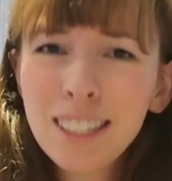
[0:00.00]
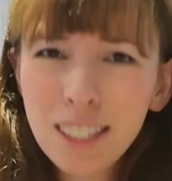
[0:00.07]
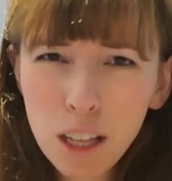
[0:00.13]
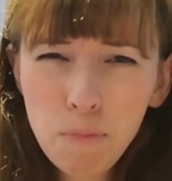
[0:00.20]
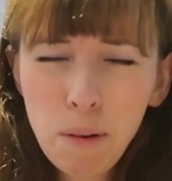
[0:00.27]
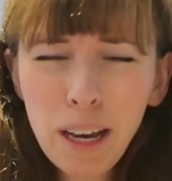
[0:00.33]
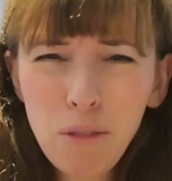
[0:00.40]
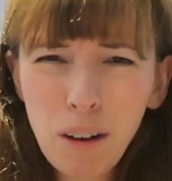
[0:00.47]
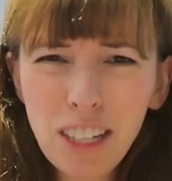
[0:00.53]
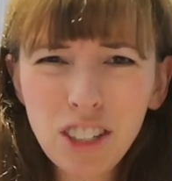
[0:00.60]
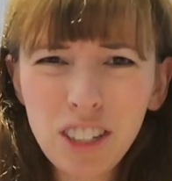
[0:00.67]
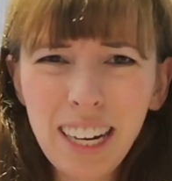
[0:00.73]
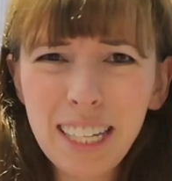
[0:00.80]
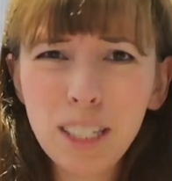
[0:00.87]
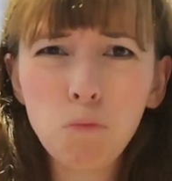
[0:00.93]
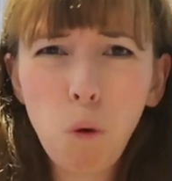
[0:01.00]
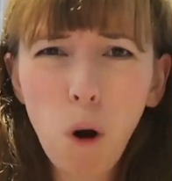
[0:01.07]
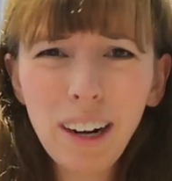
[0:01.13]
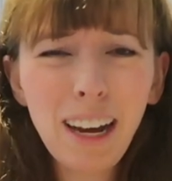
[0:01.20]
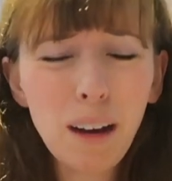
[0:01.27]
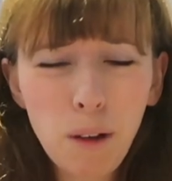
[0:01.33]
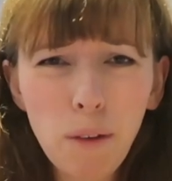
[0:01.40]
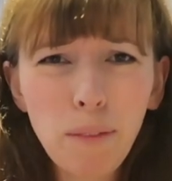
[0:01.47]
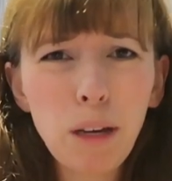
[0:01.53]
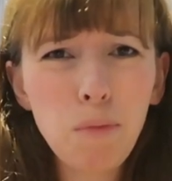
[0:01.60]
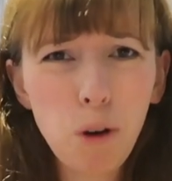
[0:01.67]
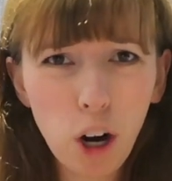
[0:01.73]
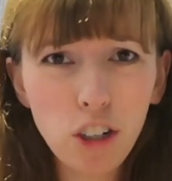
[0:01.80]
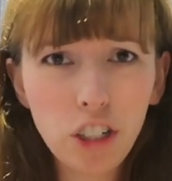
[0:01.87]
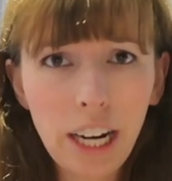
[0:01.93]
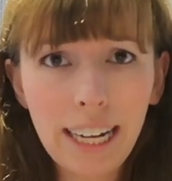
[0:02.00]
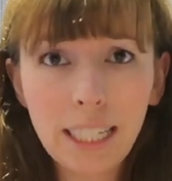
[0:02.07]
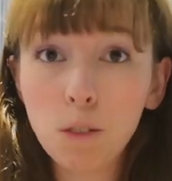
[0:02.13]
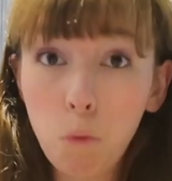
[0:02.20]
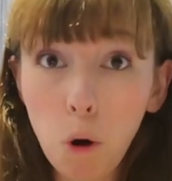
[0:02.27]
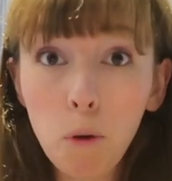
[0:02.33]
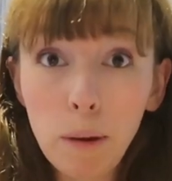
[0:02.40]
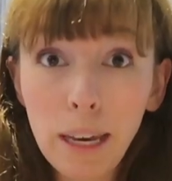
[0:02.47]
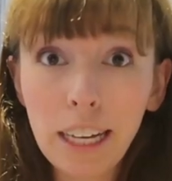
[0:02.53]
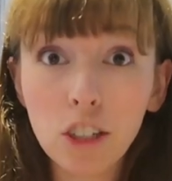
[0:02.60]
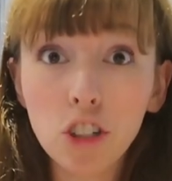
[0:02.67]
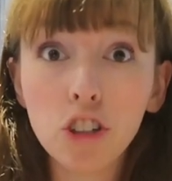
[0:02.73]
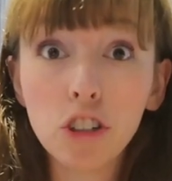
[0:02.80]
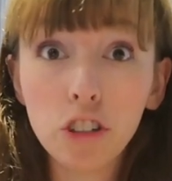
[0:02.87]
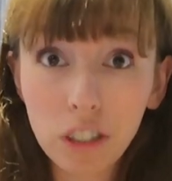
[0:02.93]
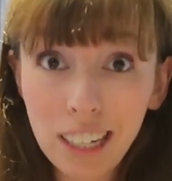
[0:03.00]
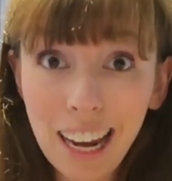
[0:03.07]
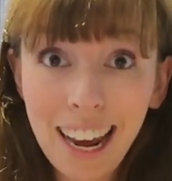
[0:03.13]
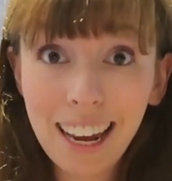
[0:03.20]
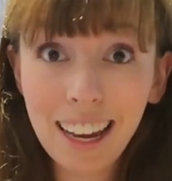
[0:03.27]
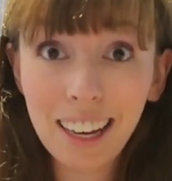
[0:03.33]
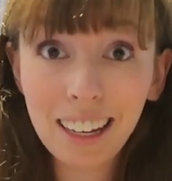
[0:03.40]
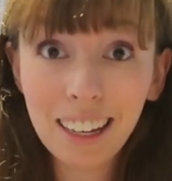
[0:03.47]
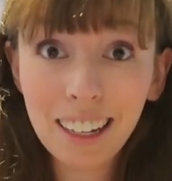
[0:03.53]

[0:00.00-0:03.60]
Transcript: So the big question is, what upcoming projects will be in 2D?